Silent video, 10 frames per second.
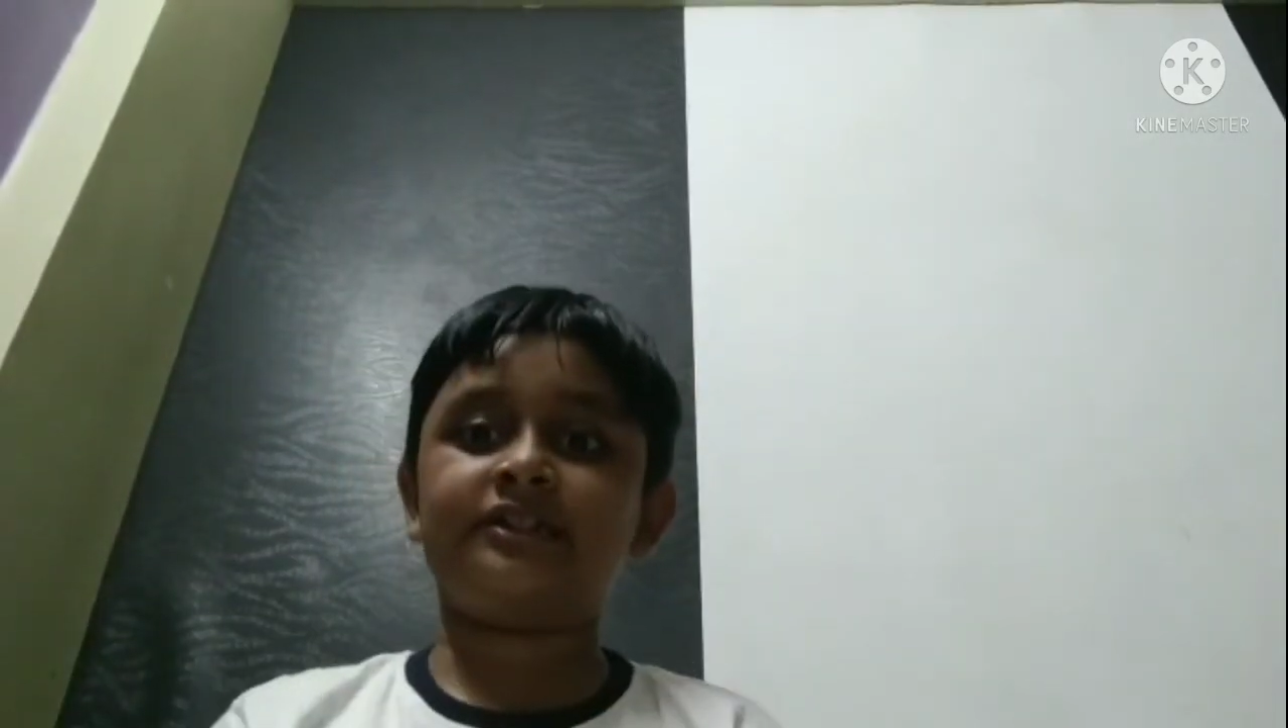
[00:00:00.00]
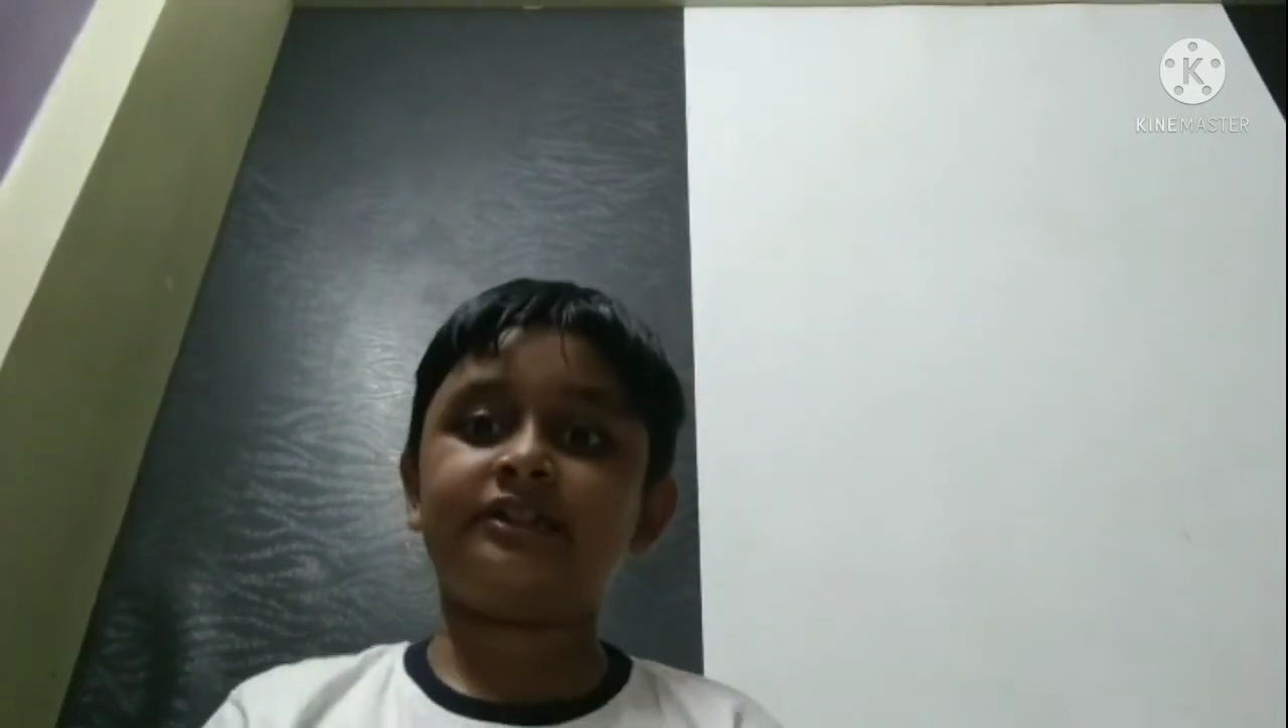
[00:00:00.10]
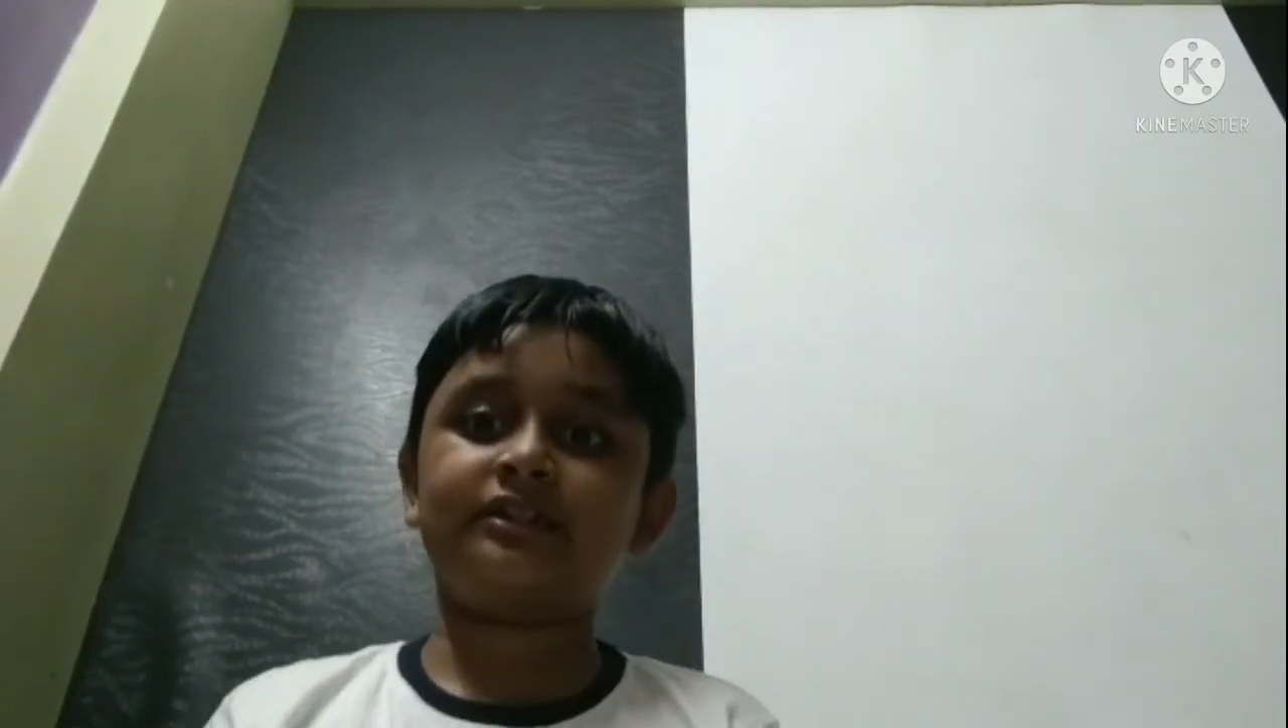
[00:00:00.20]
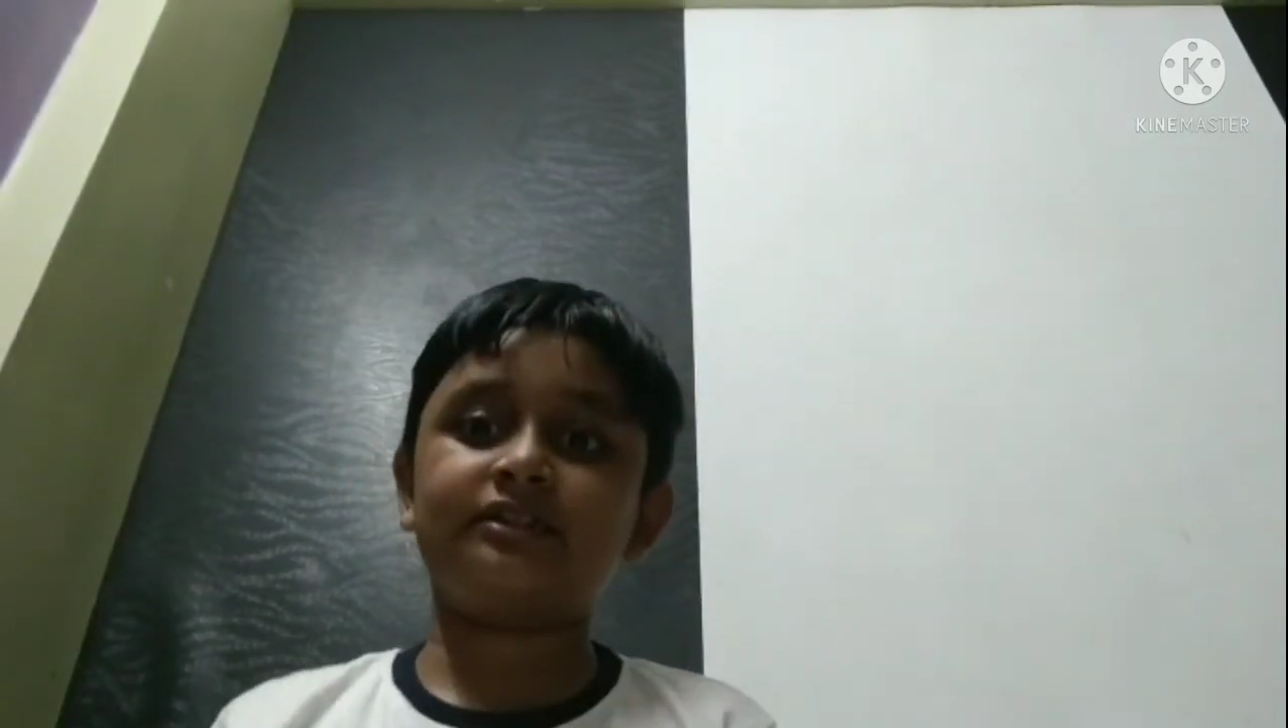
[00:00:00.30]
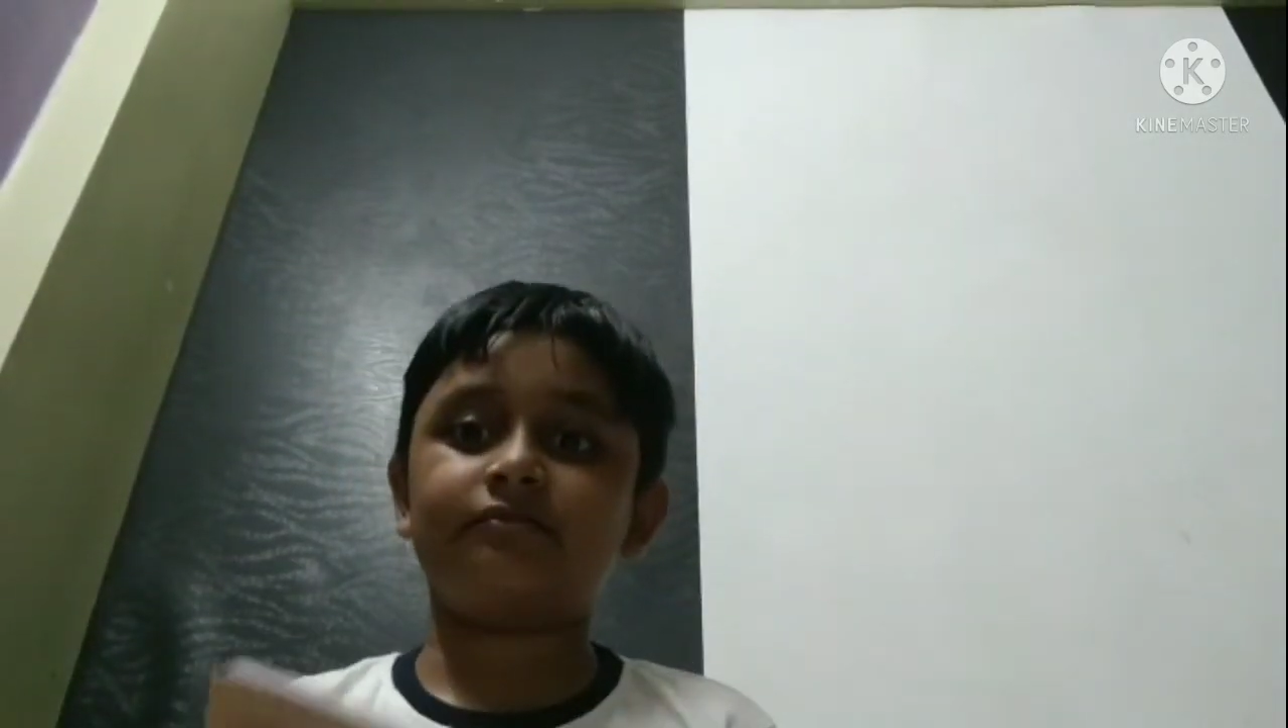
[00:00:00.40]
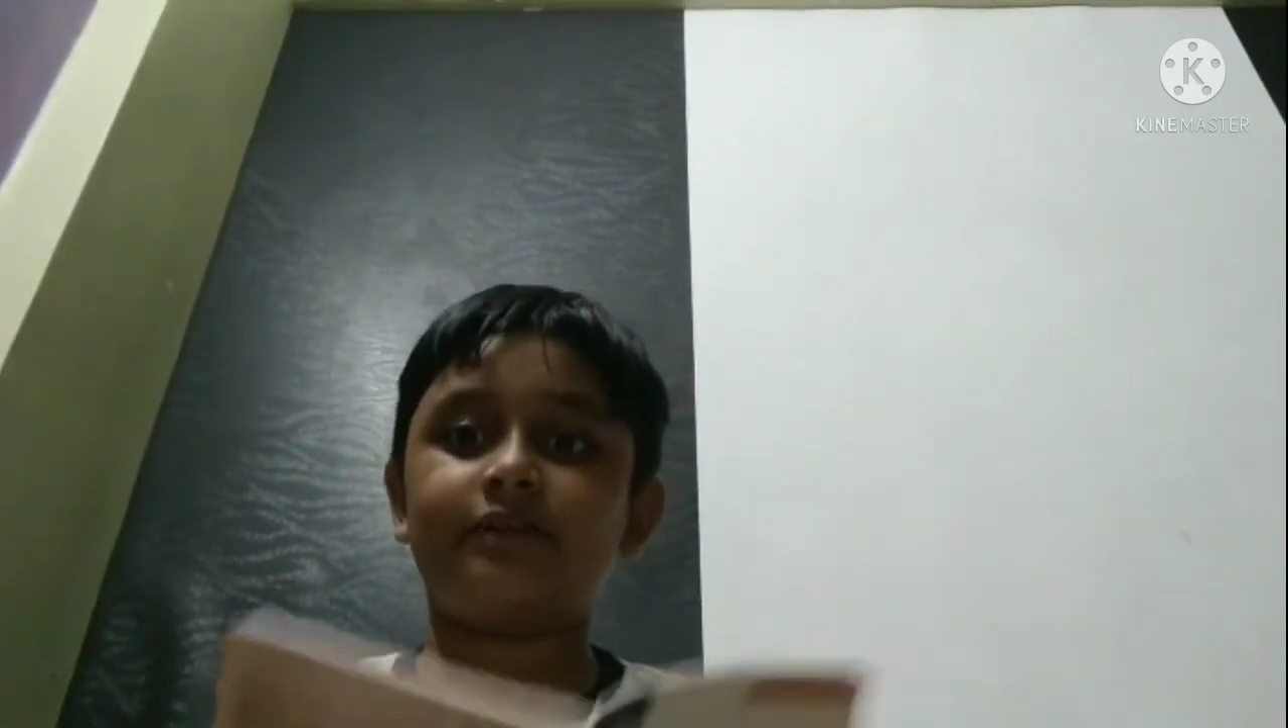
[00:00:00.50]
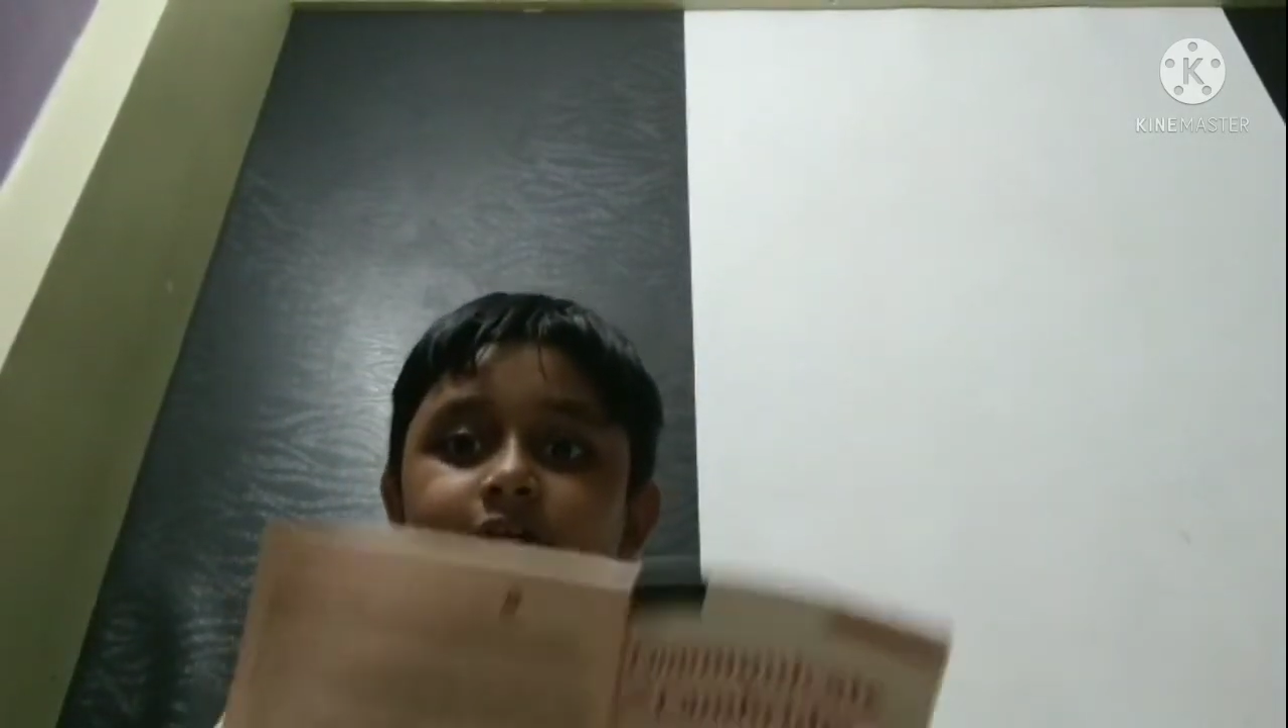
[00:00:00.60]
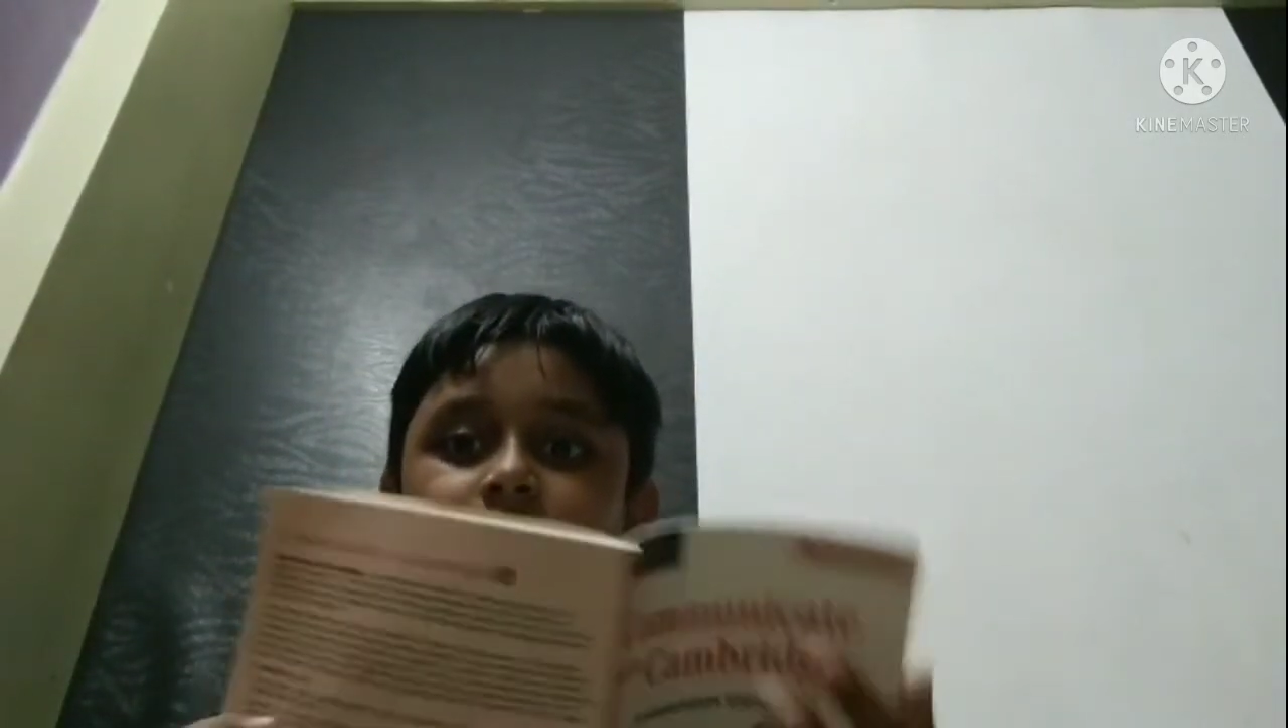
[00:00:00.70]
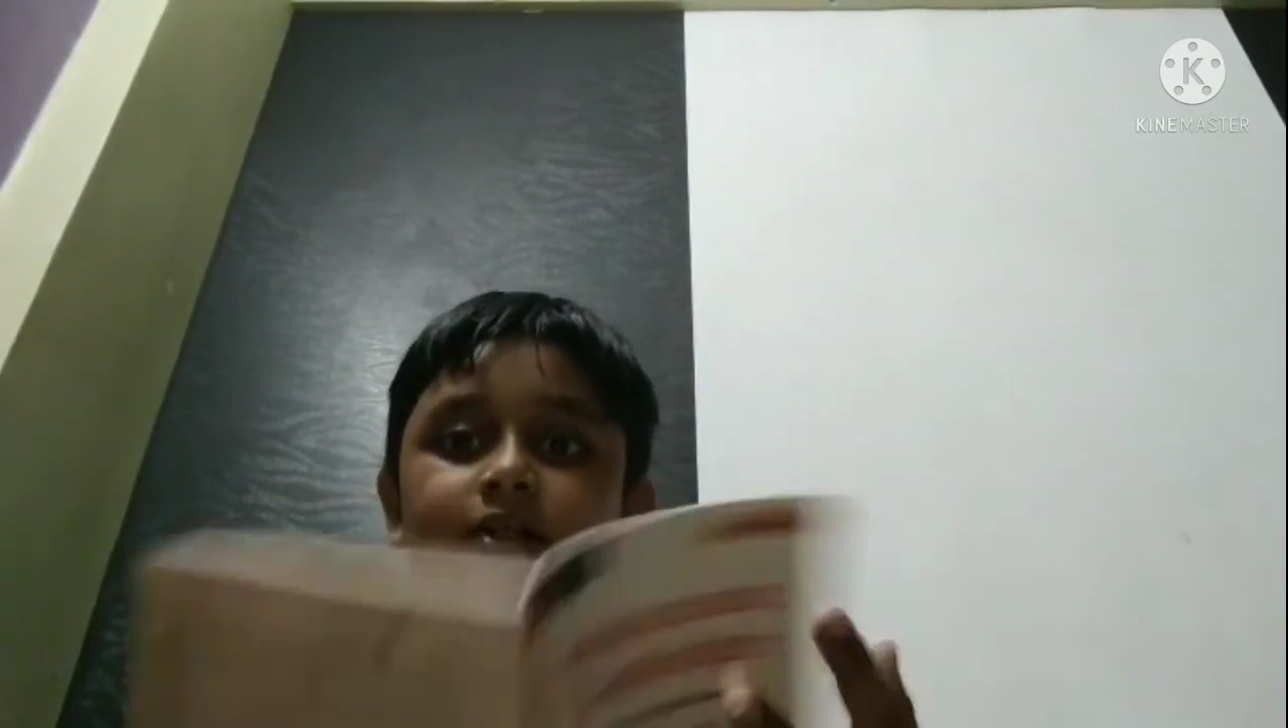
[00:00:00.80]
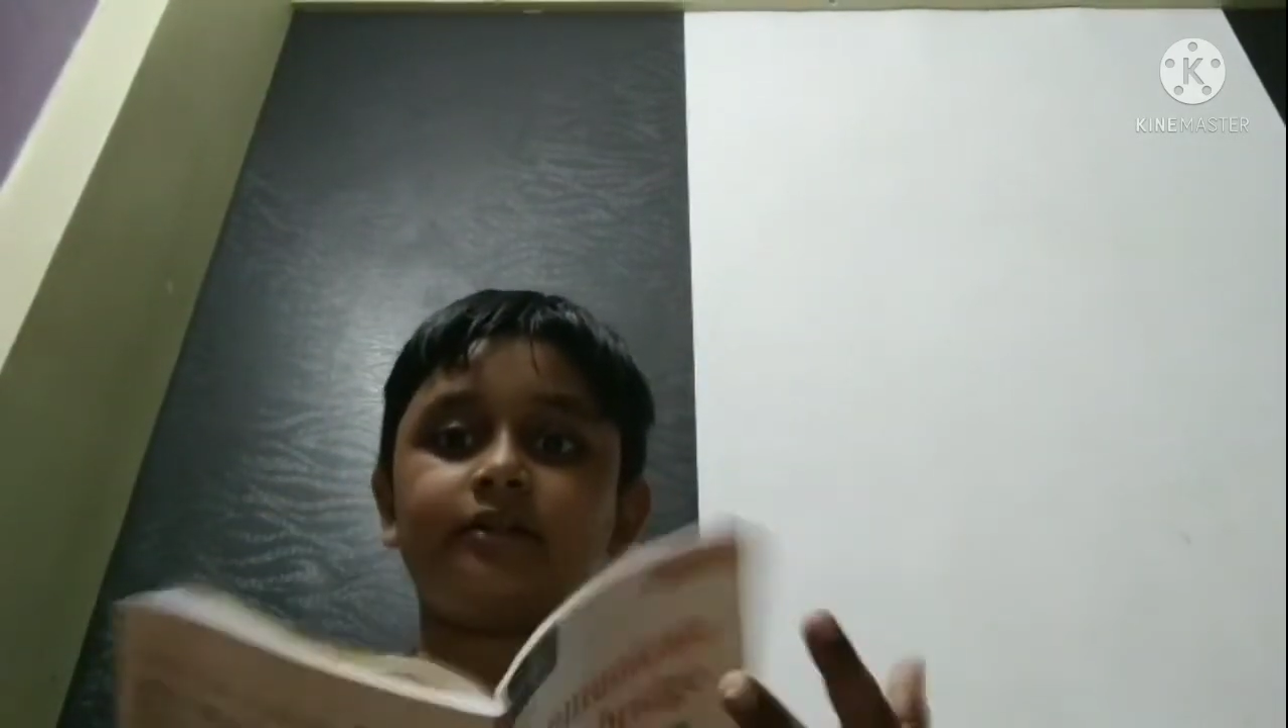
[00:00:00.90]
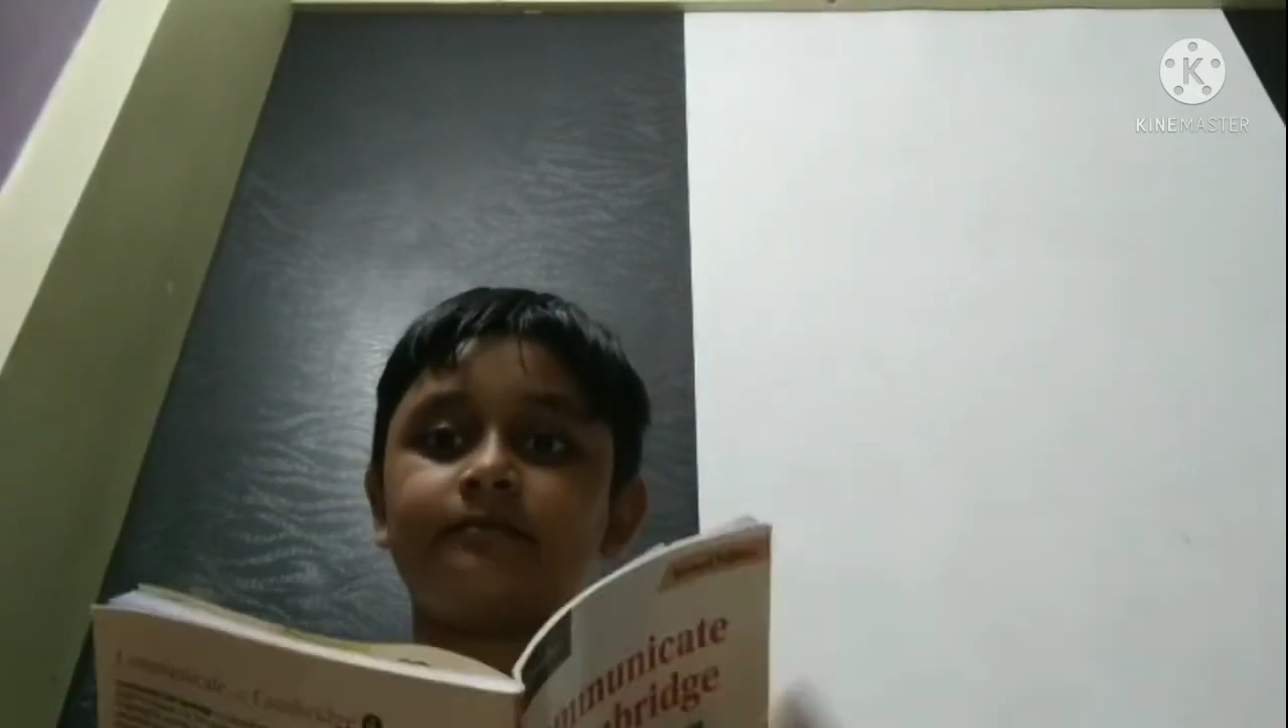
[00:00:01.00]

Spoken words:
just read on.